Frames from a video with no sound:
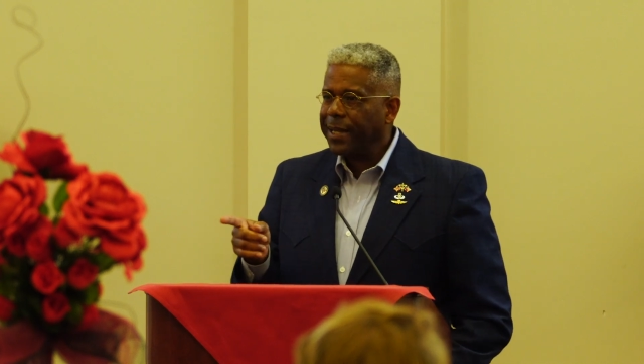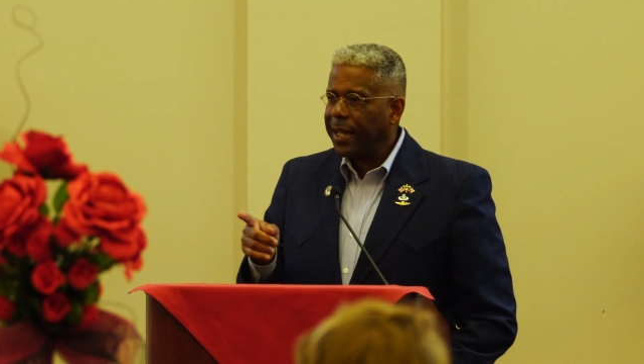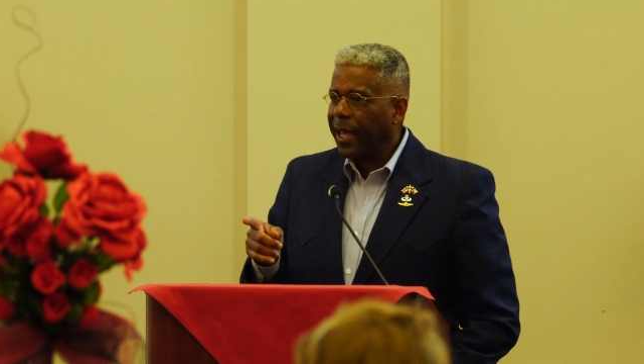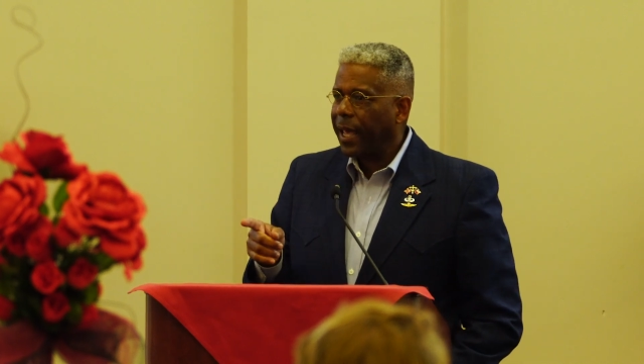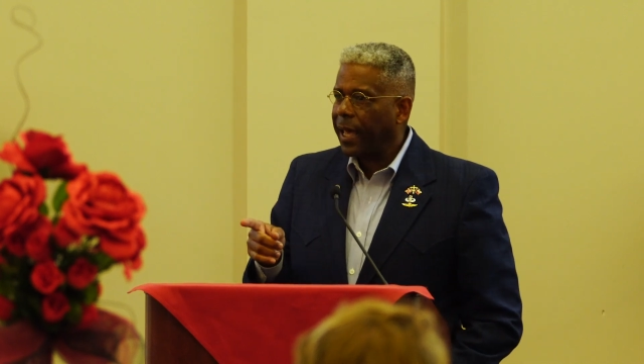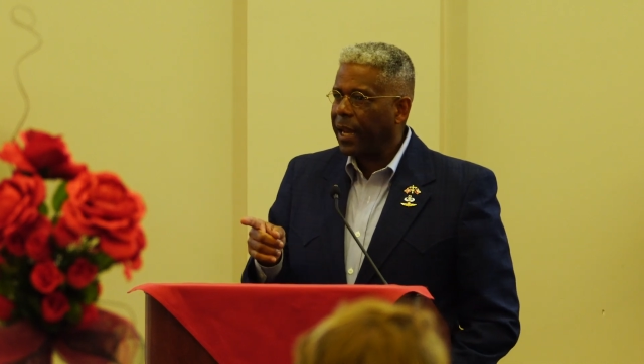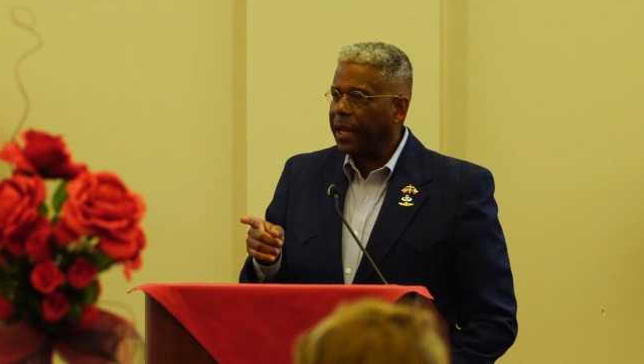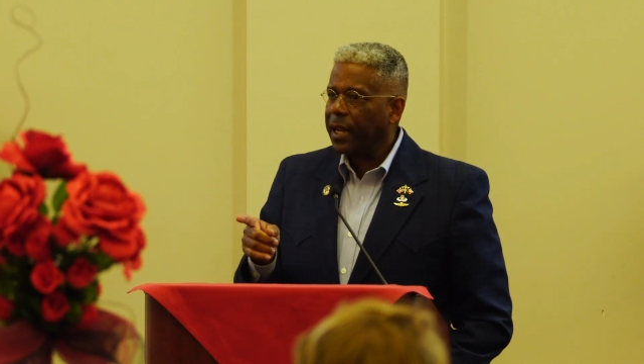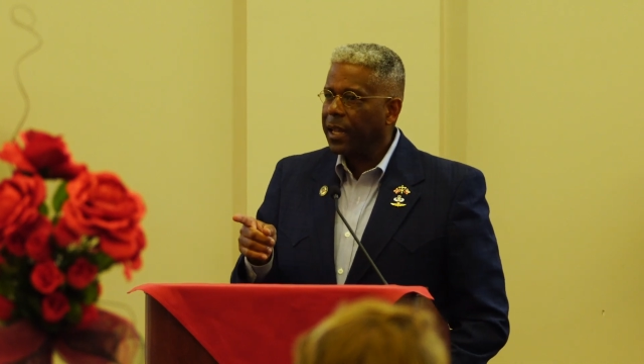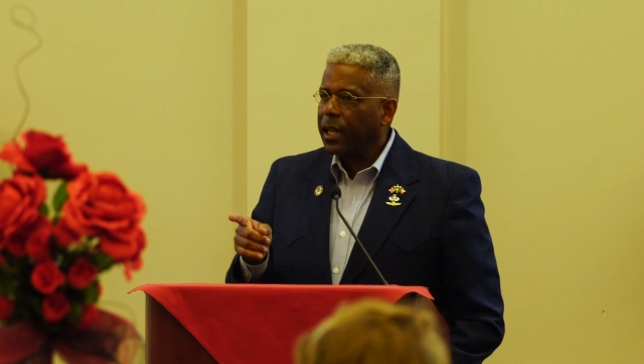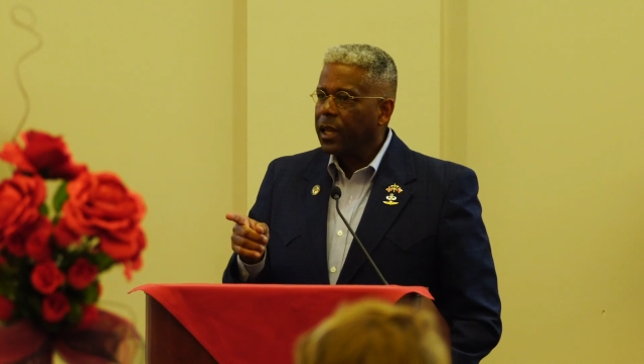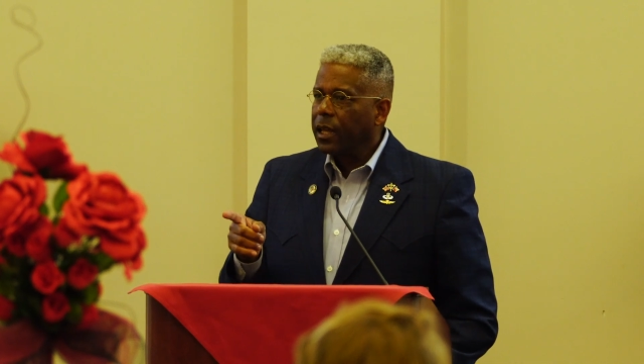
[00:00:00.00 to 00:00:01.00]
dad
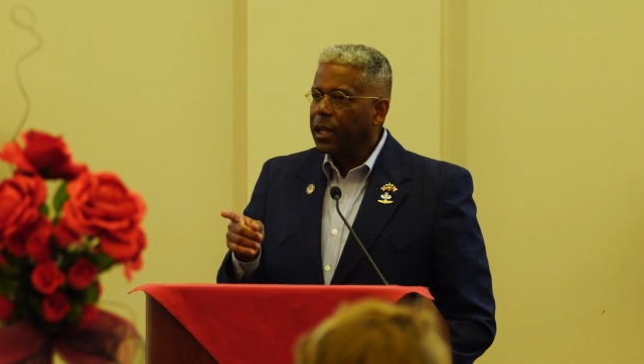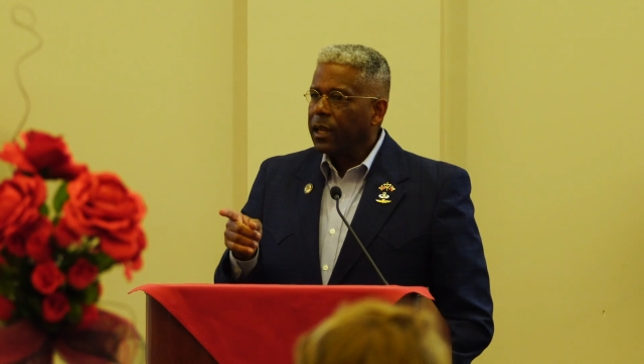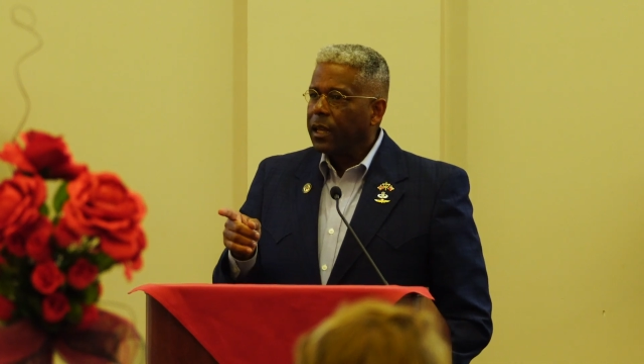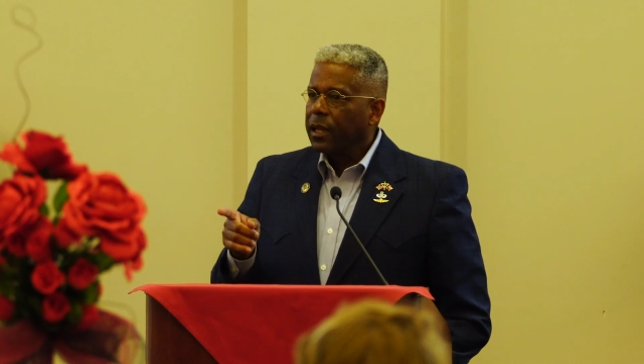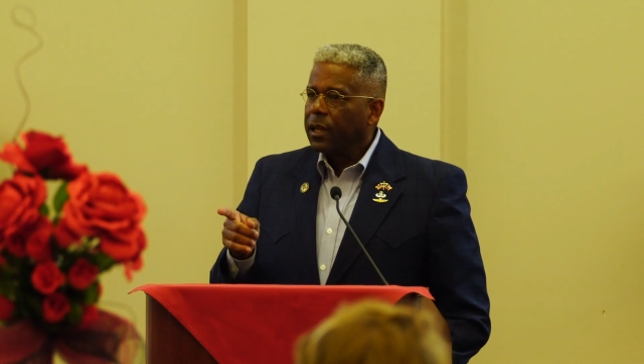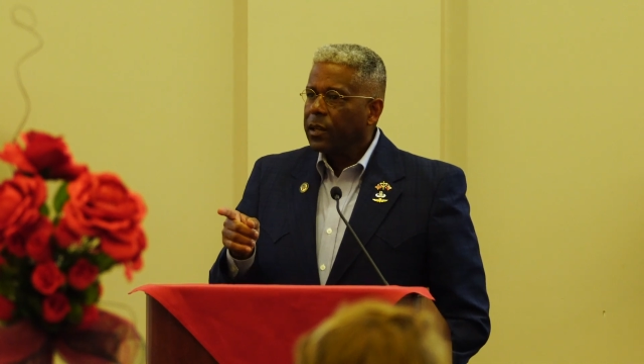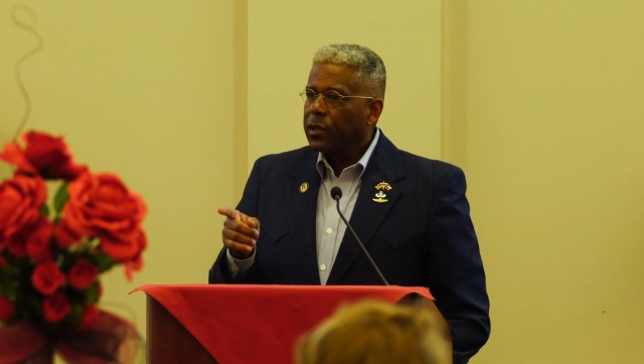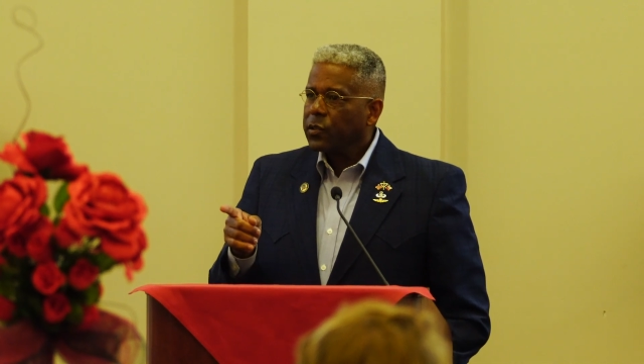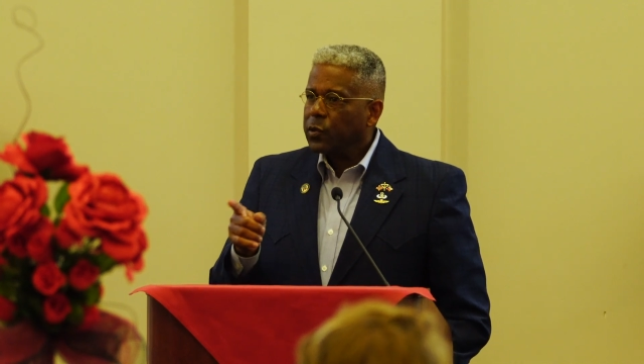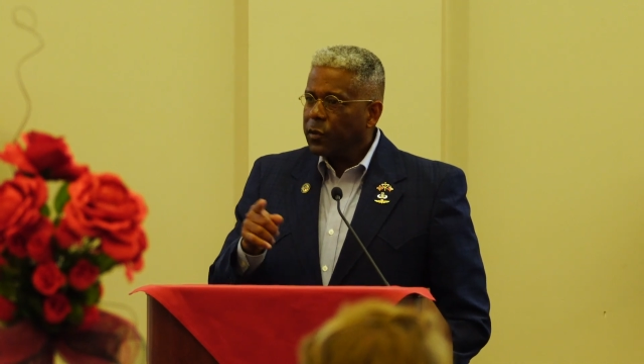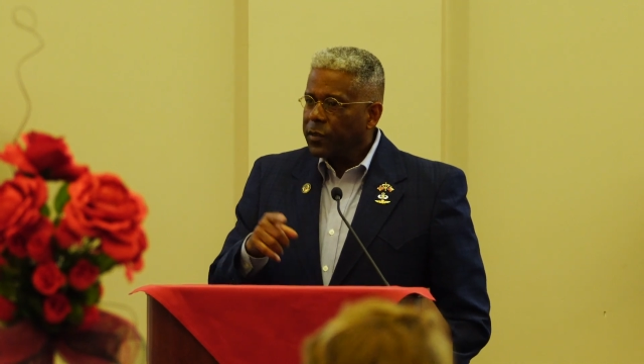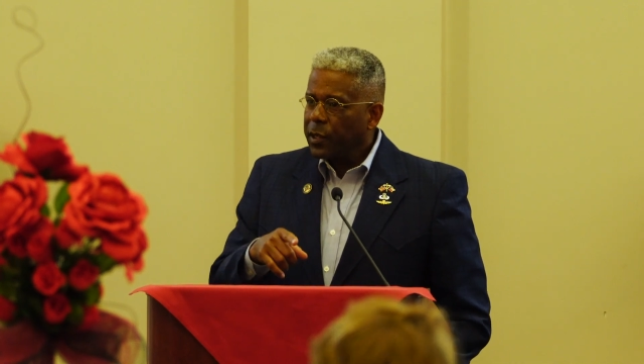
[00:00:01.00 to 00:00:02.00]

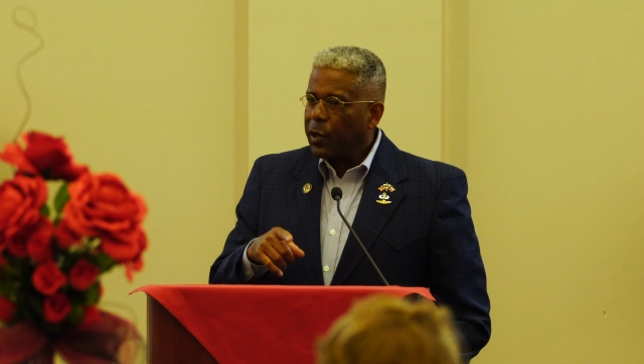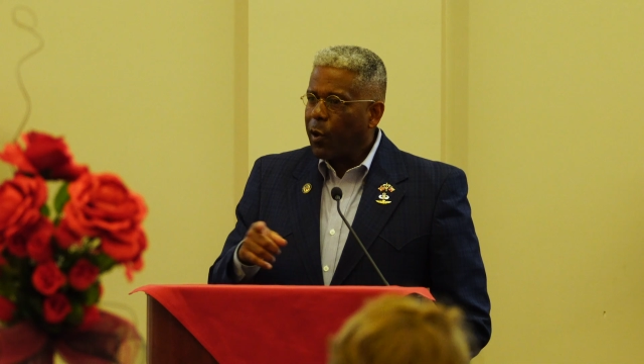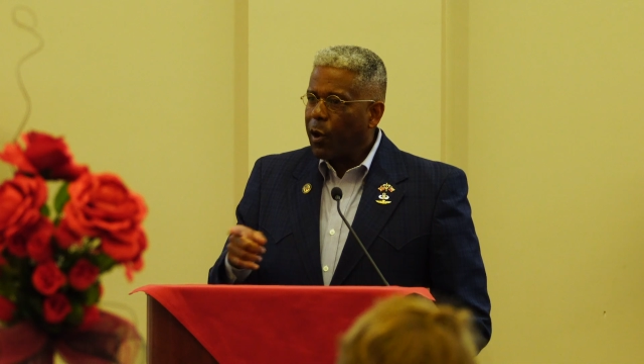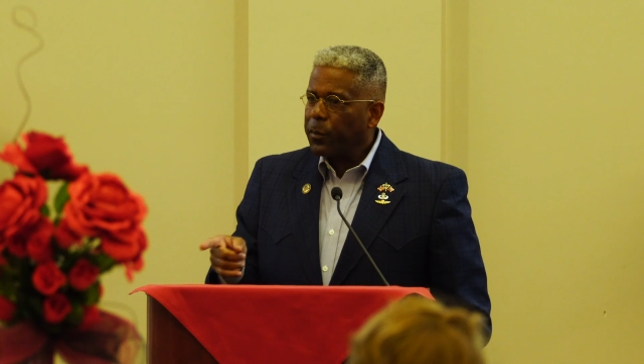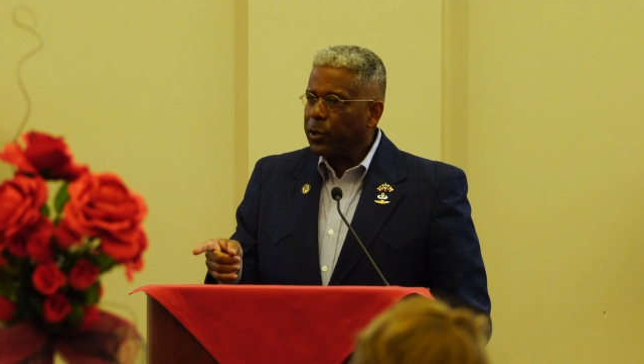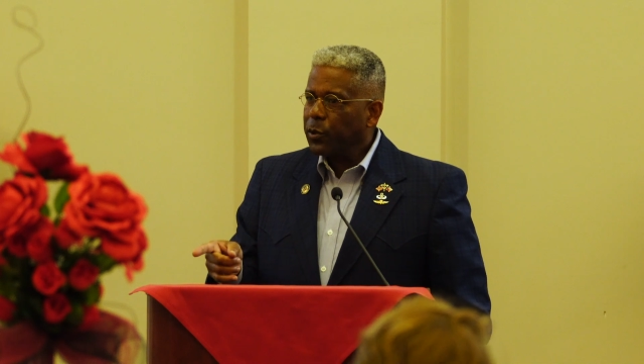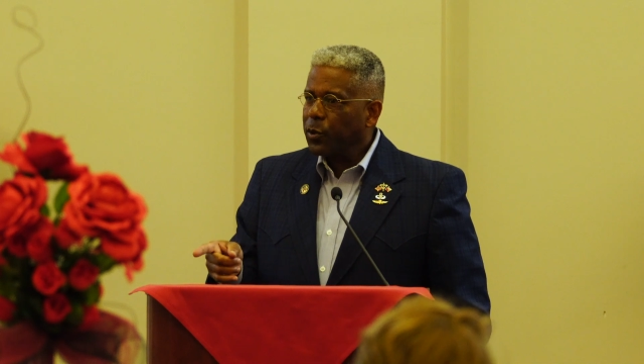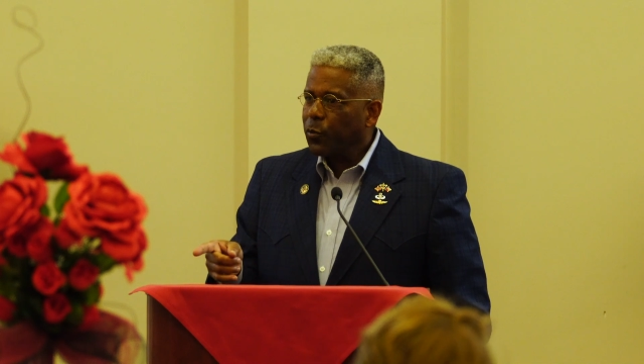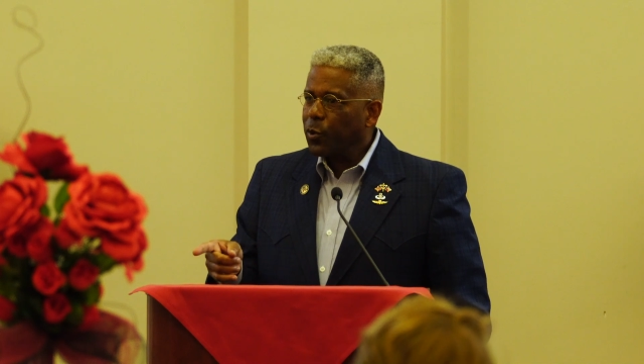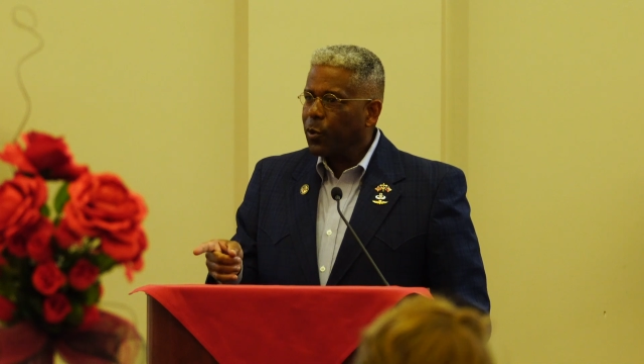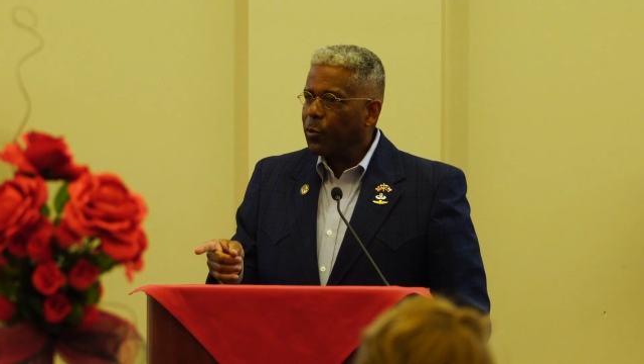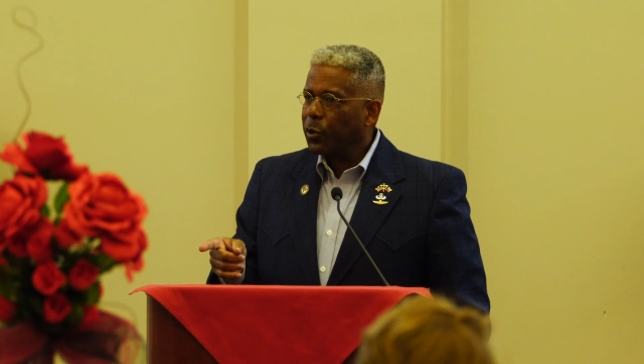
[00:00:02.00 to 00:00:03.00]
served in the Army
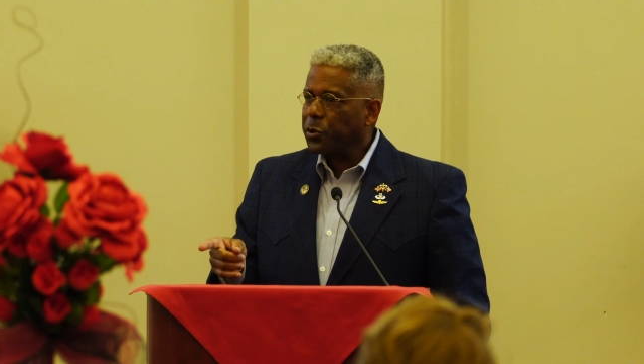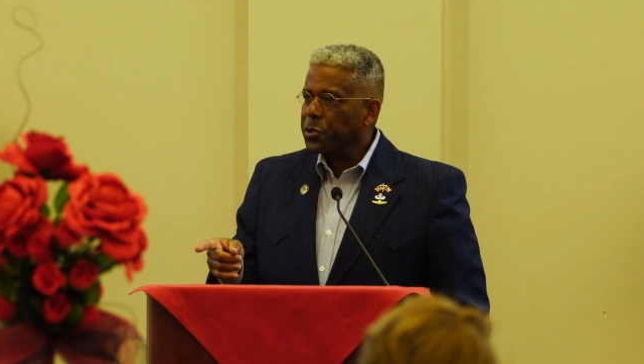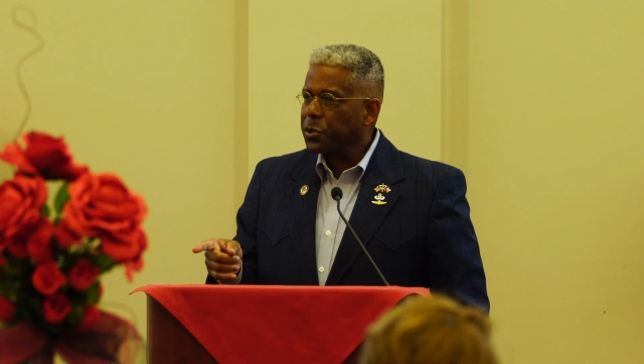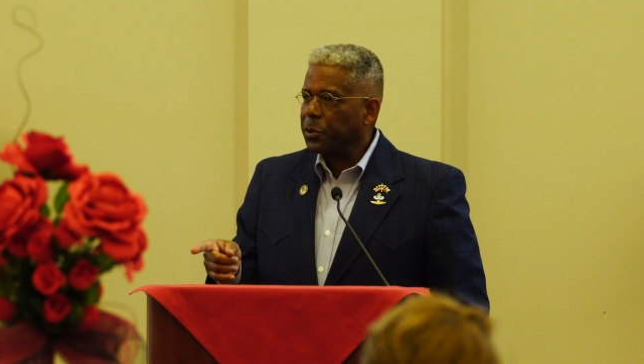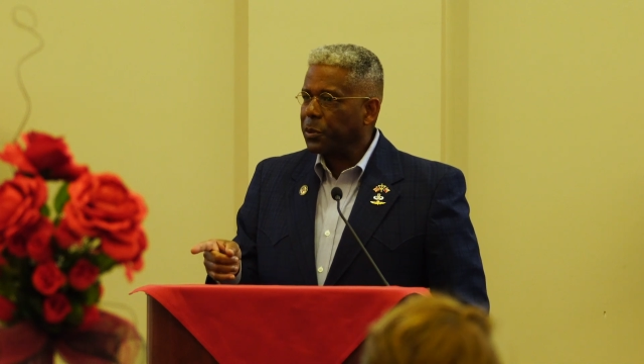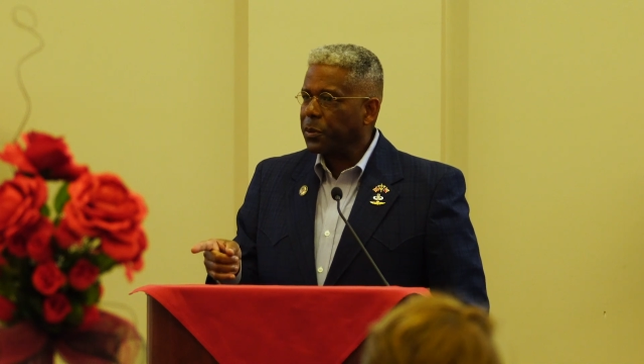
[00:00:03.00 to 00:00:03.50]
during World War II.